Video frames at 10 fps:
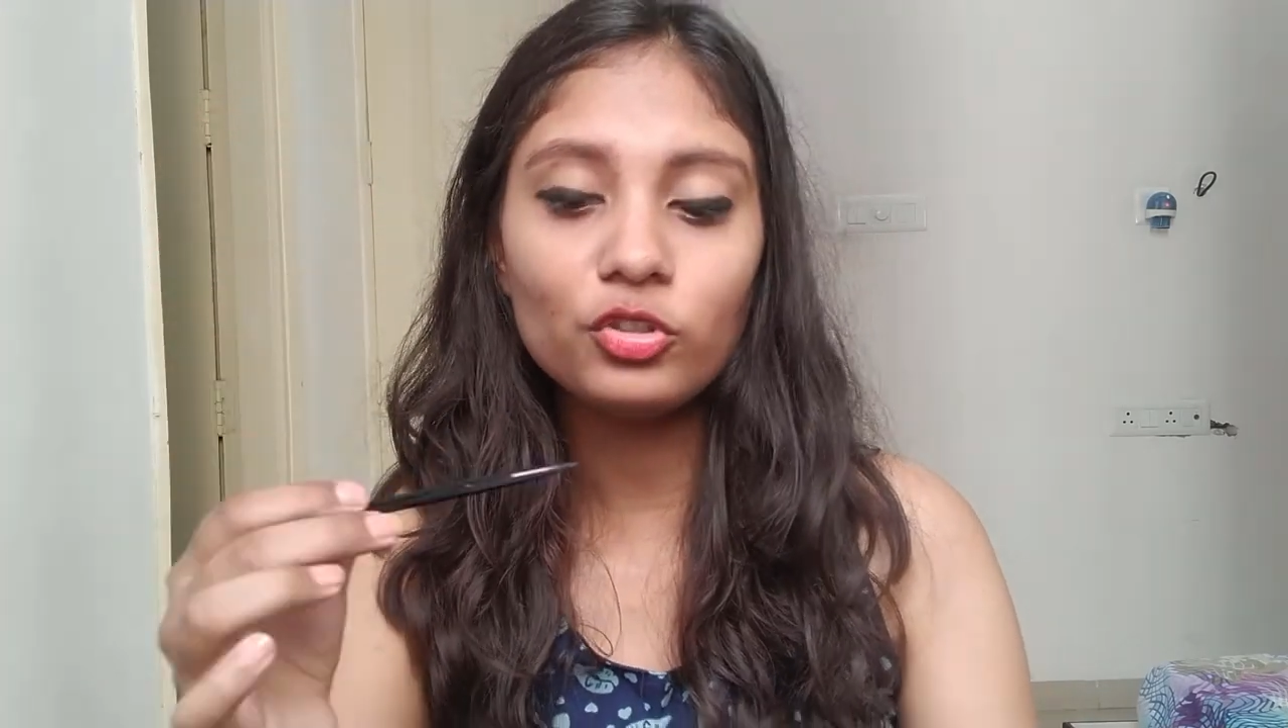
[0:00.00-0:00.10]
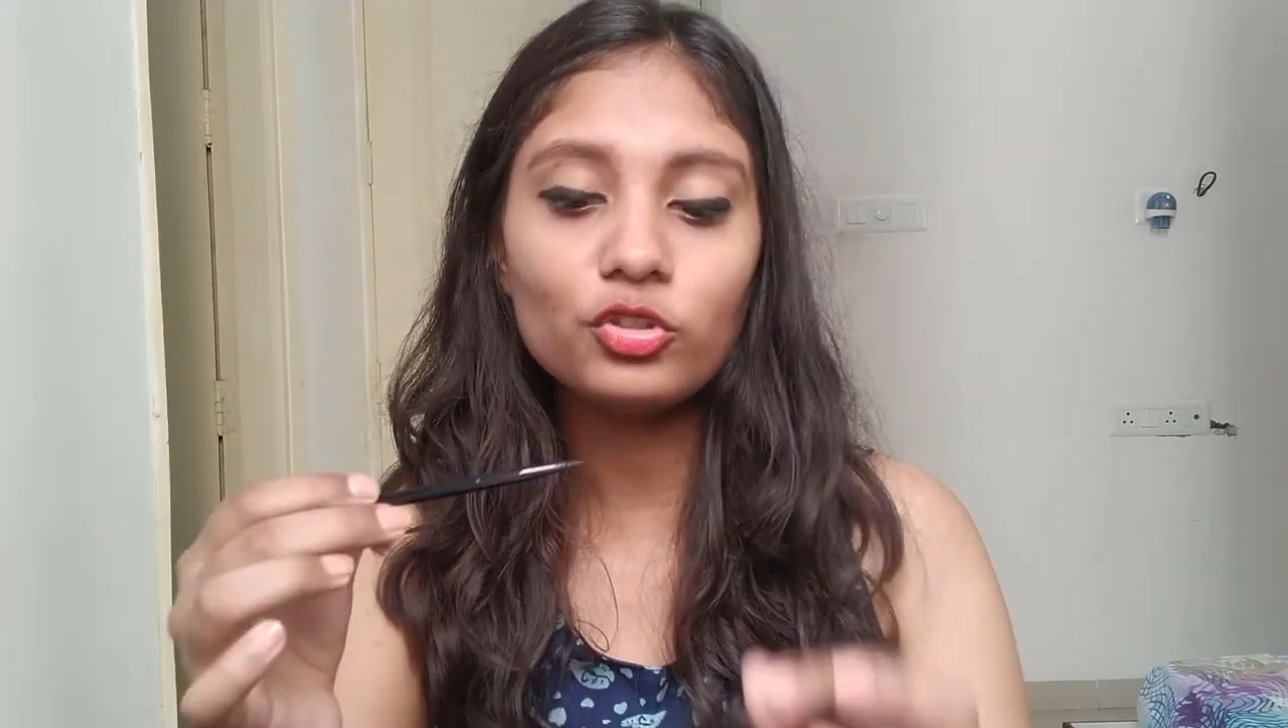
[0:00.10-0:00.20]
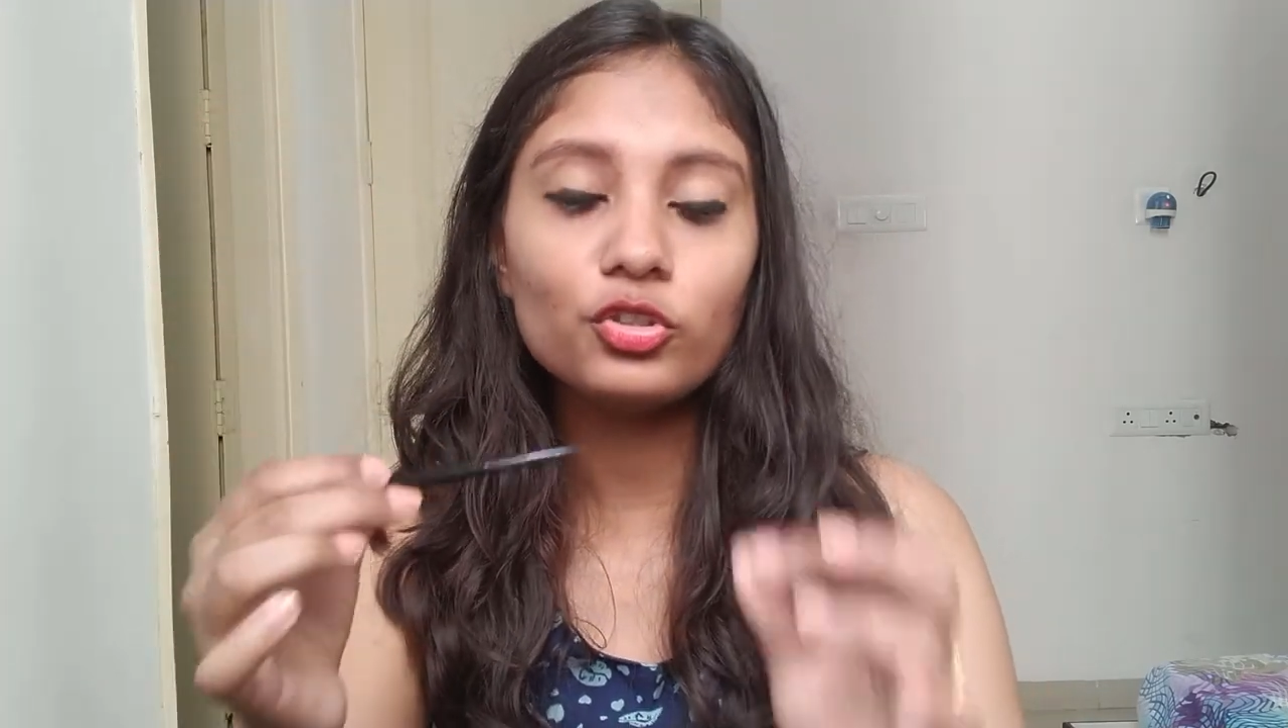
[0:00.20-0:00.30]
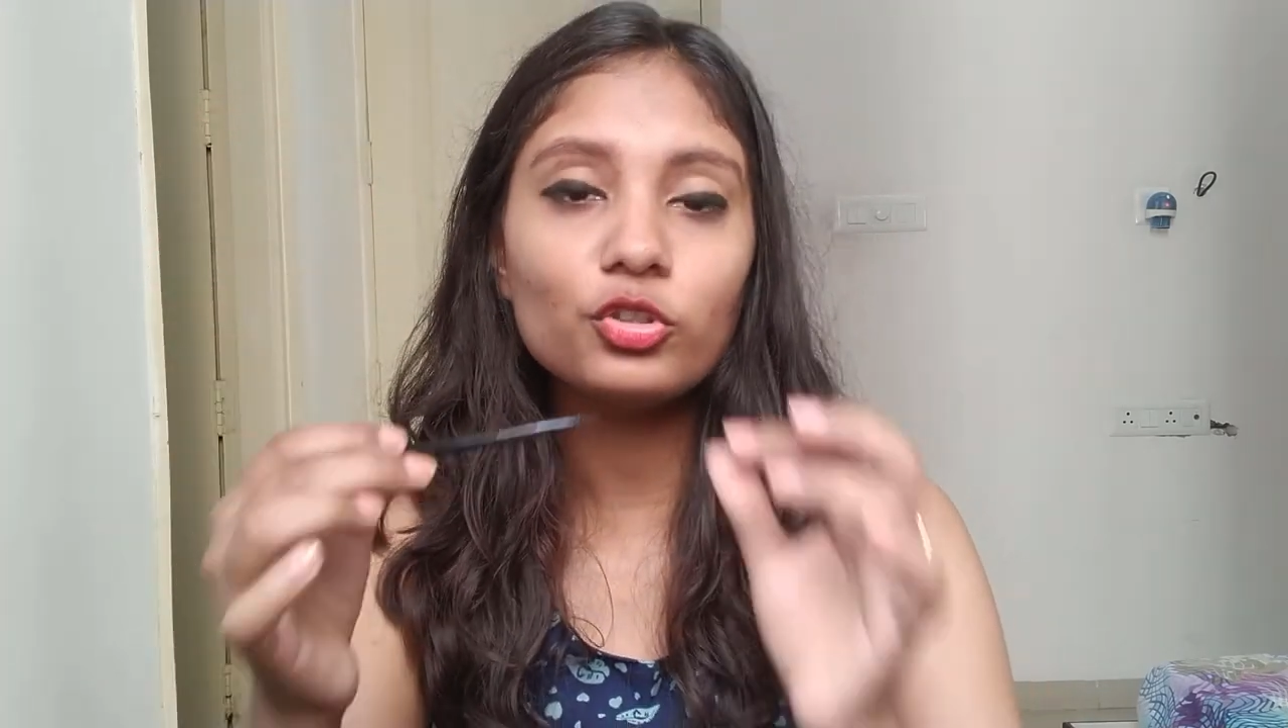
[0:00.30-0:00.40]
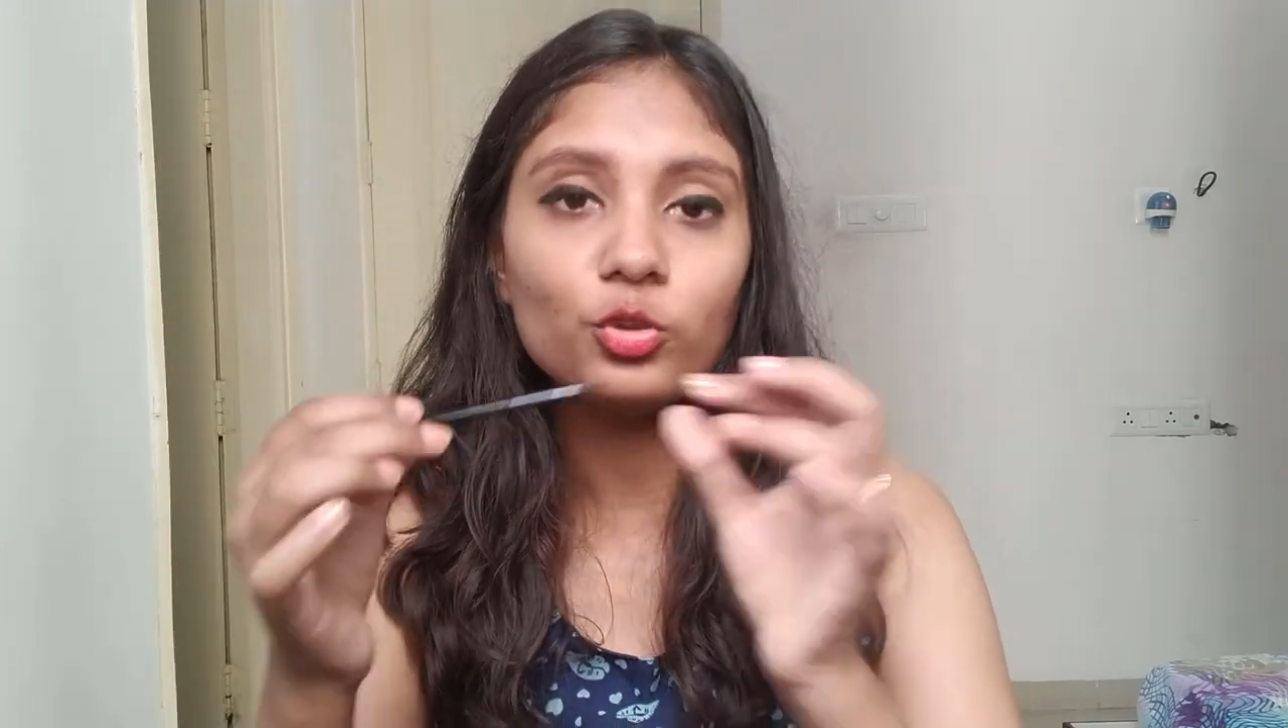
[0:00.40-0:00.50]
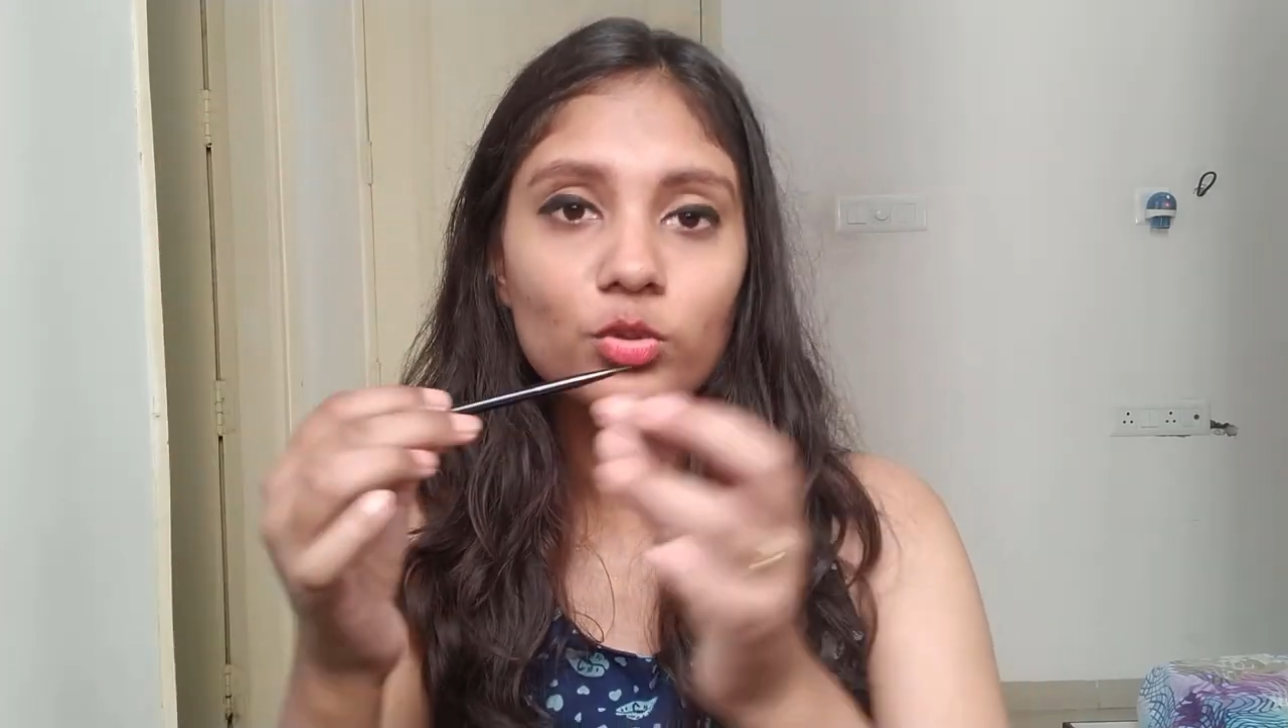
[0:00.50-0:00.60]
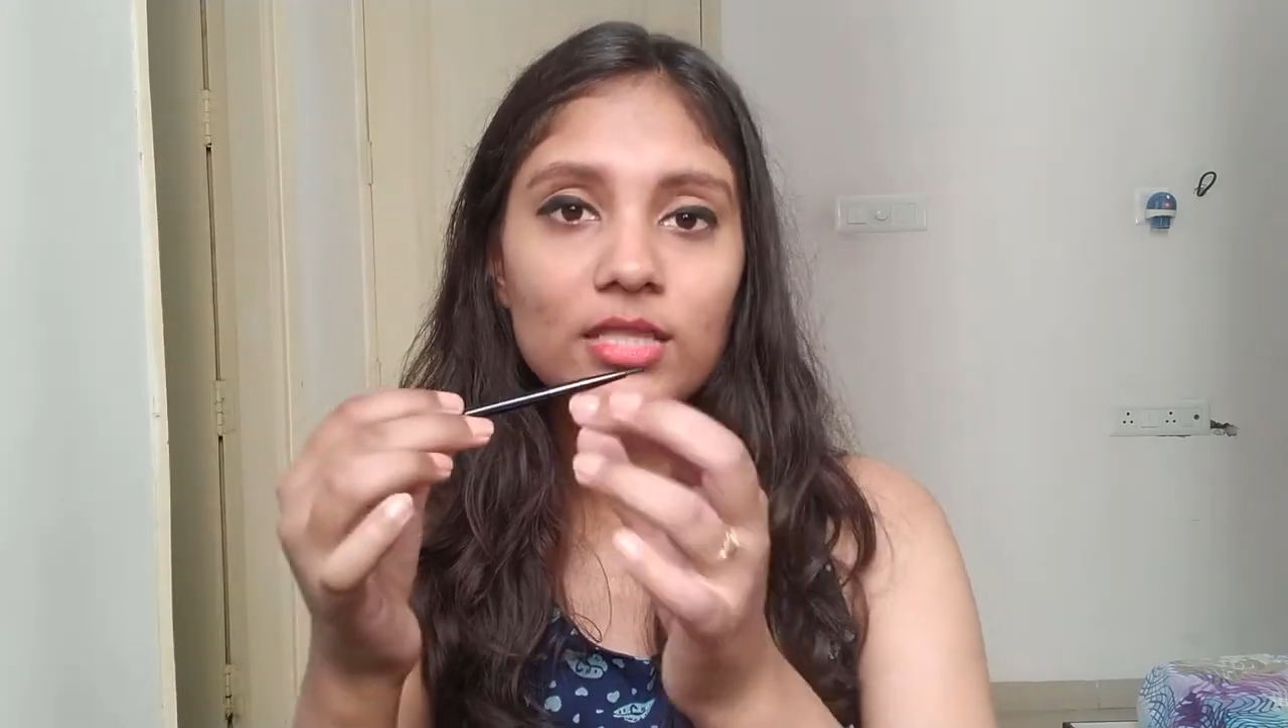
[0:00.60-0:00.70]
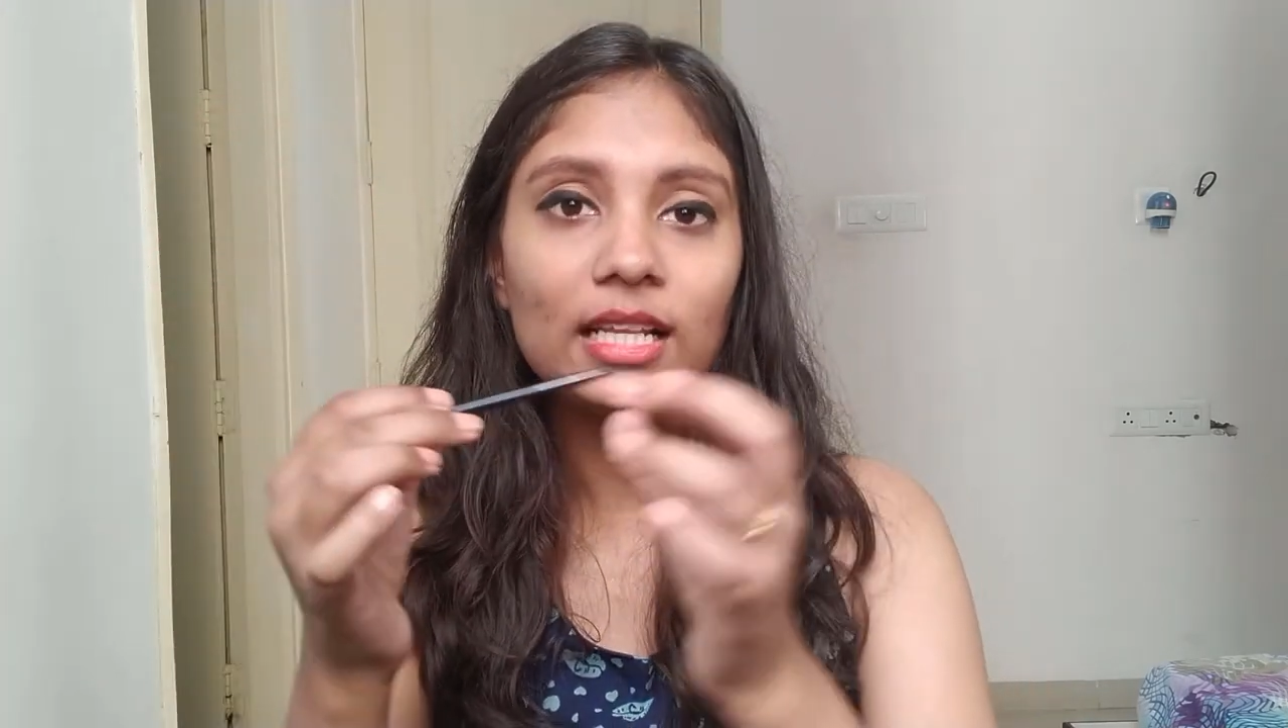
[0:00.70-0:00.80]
you should use